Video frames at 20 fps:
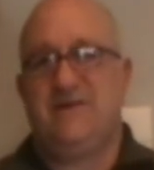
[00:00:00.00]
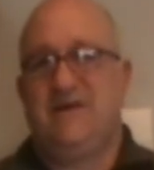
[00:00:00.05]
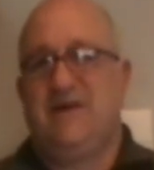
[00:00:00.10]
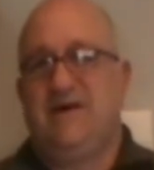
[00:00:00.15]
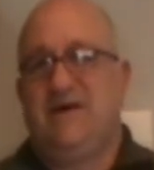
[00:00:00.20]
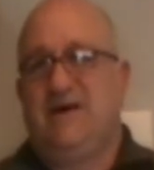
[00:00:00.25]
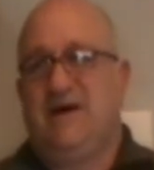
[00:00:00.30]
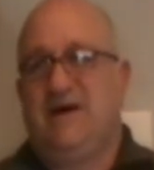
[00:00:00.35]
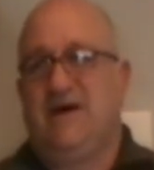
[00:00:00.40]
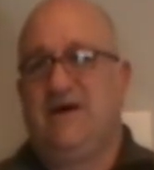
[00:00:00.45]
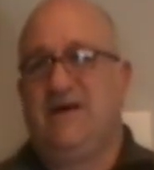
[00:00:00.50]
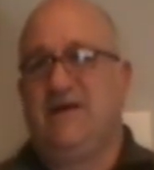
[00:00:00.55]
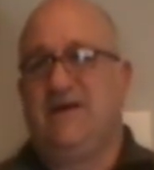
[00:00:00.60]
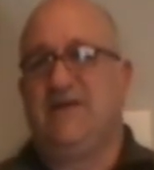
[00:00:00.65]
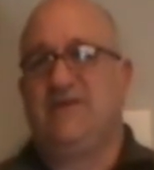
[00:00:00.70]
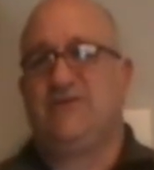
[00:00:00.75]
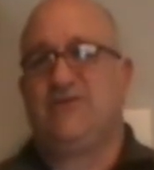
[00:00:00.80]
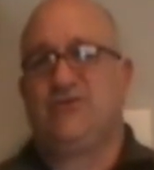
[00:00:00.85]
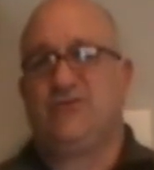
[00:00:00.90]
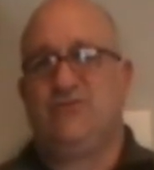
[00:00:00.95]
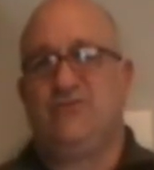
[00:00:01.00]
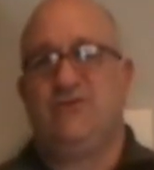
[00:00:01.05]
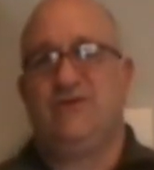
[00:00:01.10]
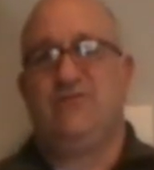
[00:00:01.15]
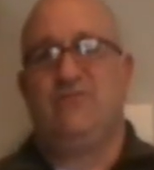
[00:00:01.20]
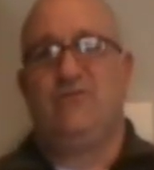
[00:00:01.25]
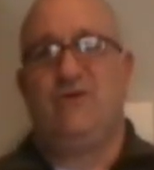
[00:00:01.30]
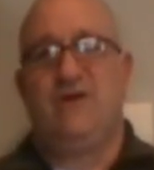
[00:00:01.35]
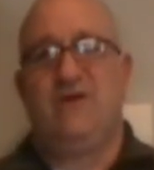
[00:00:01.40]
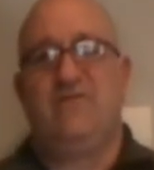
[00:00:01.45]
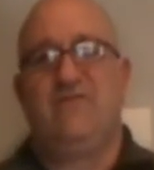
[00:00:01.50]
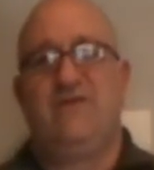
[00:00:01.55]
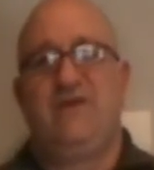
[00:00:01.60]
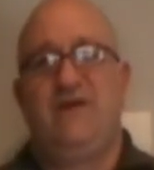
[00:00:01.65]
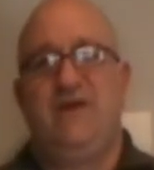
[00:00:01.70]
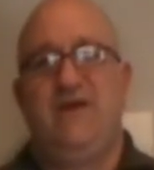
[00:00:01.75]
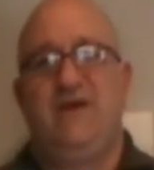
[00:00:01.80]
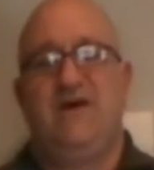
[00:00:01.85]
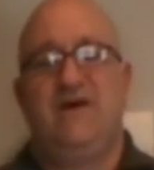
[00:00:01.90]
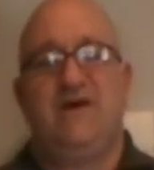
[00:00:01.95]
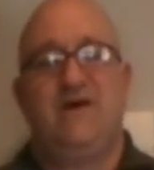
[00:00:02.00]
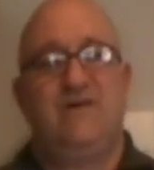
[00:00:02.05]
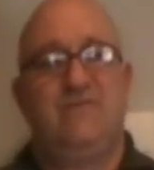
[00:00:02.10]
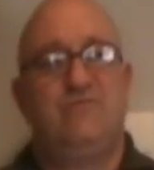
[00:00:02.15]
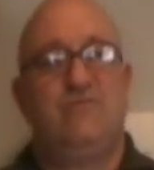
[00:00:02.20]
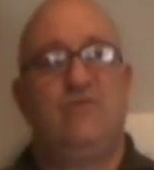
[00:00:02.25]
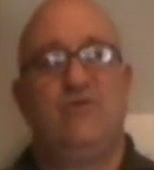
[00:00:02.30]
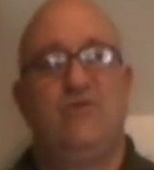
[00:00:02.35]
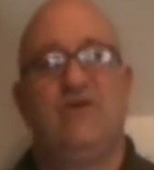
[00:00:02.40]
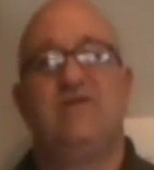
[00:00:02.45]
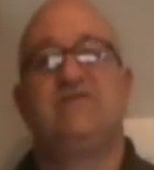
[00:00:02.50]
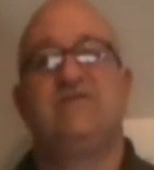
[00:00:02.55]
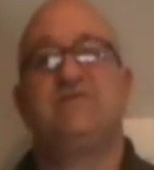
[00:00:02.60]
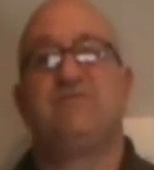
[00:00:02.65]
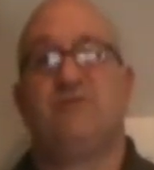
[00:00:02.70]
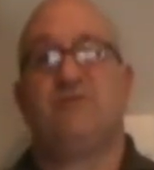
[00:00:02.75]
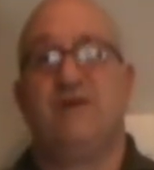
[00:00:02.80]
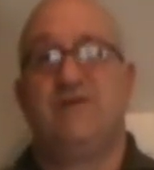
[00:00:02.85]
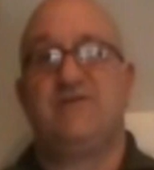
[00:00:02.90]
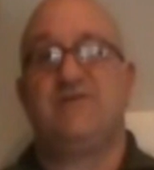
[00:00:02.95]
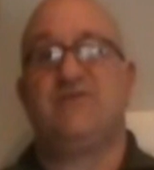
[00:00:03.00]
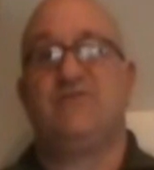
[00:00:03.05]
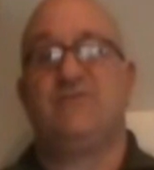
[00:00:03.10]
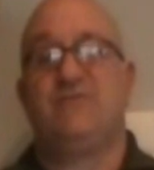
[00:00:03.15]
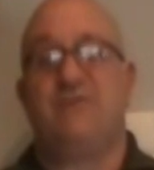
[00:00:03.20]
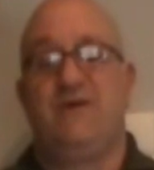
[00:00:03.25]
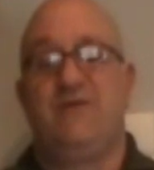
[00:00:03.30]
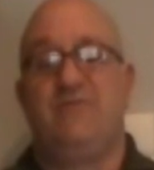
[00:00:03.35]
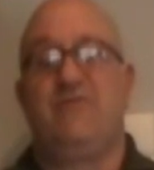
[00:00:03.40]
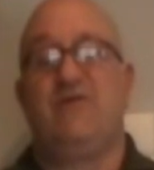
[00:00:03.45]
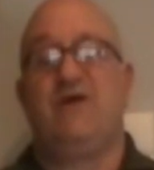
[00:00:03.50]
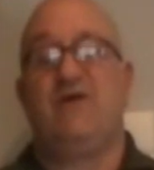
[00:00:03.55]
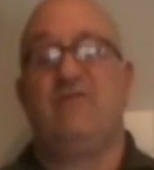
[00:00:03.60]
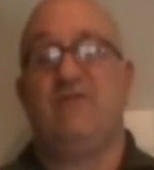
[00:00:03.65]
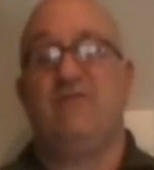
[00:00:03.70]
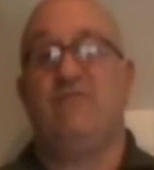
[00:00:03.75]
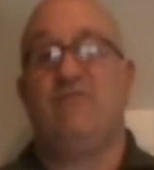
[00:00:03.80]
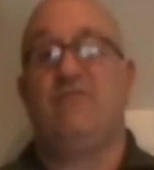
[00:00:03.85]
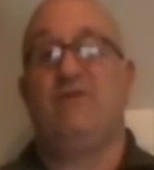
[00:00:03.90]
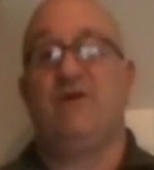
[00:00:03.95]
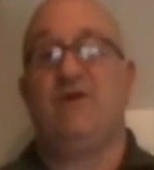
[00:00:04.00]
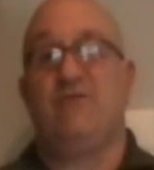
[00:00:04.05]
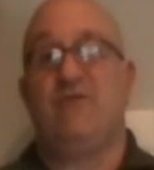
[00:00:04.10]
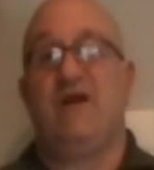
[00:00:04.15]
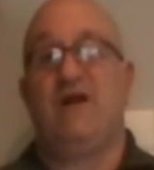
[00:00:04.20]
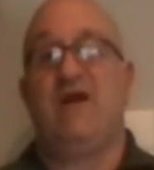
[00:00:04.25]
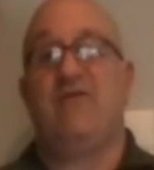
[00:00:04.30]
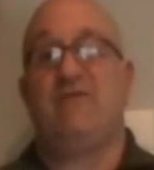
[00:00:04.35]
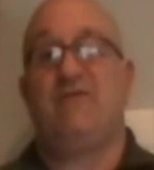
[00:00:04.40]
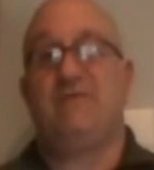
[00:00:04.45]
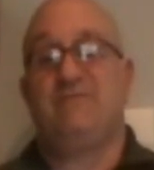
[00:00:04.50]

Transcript: uh, and truly one of the uh, more inspirational people I've ever been around.